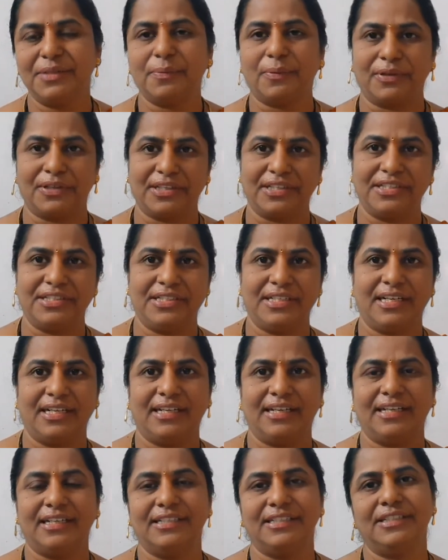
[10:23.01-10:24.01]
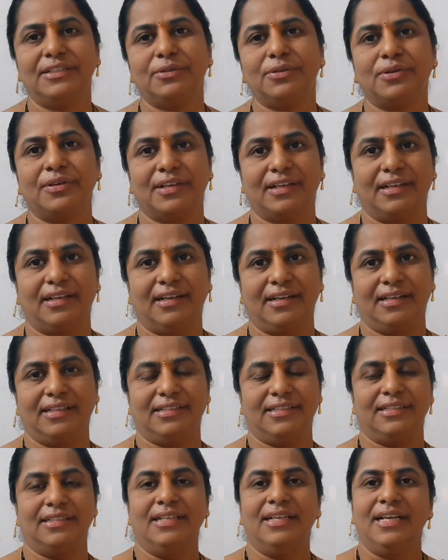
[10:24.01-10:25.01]
potential energy, total
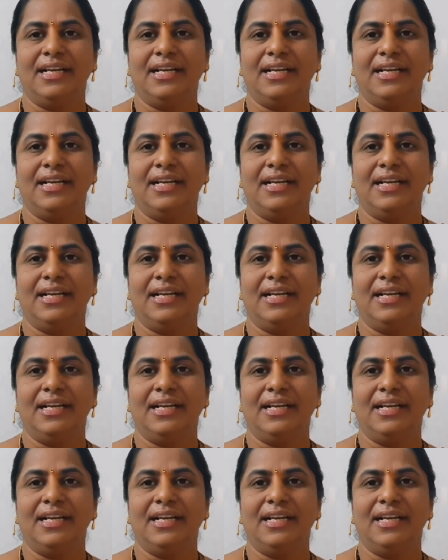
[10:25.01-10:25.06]
energy.